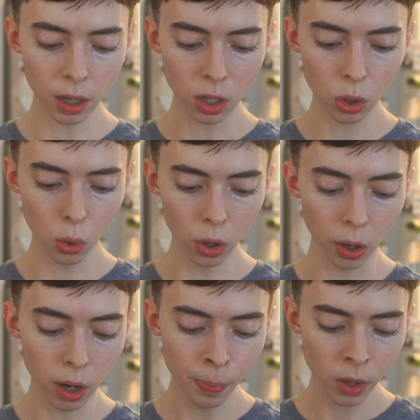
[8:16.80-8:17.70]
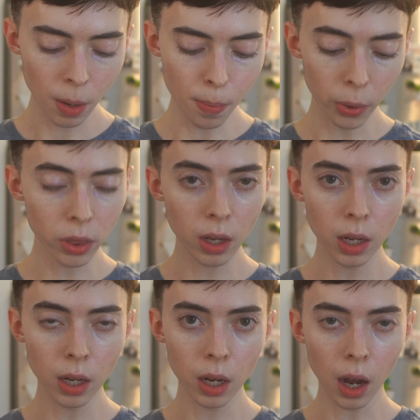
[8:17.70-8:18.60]
this toward both
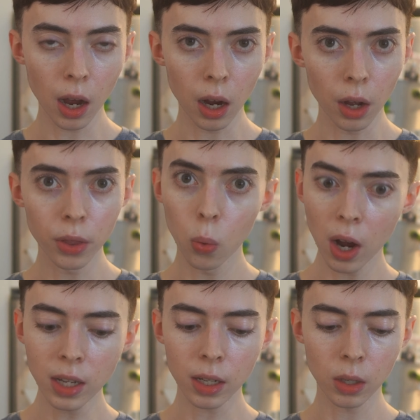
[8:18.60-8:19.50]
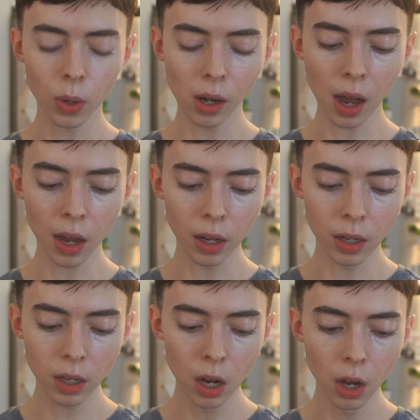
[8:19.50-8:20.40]
the, uh, the West as well
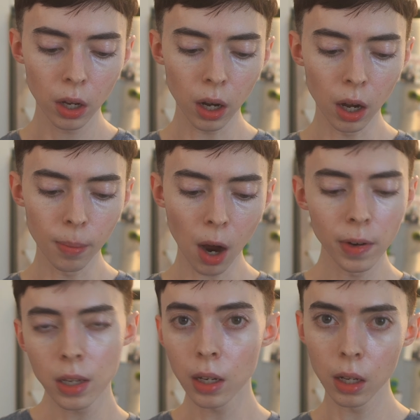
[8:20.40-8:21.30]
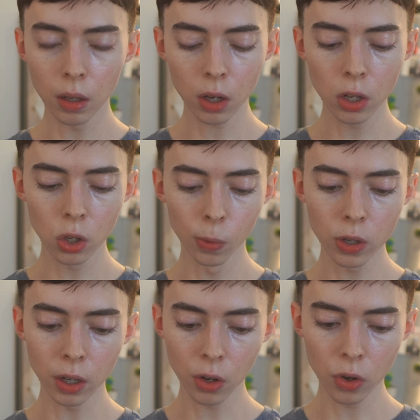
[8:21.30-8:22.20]
as um, obviously consumers
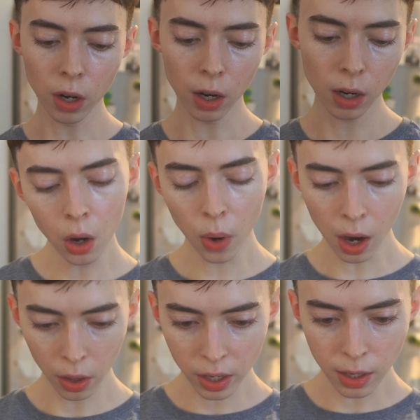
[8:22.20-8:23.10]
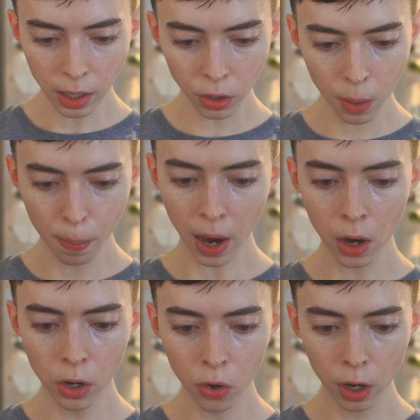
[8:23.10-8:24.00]
in Korea. Oh, wow. This is actually
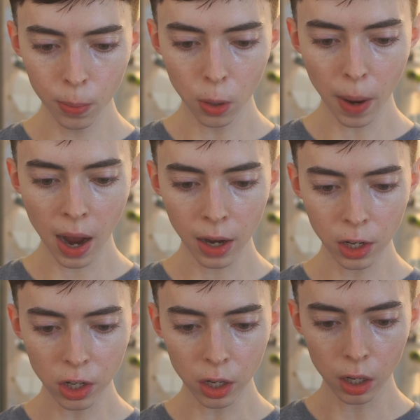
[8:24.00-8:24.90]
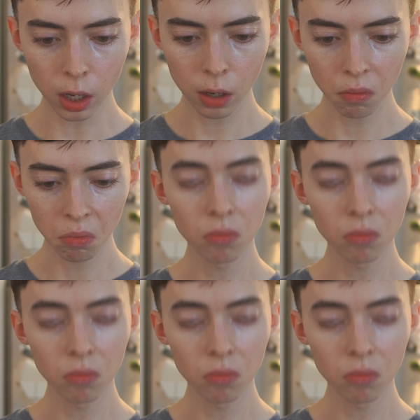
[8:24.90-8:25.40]
biodegradable packaging.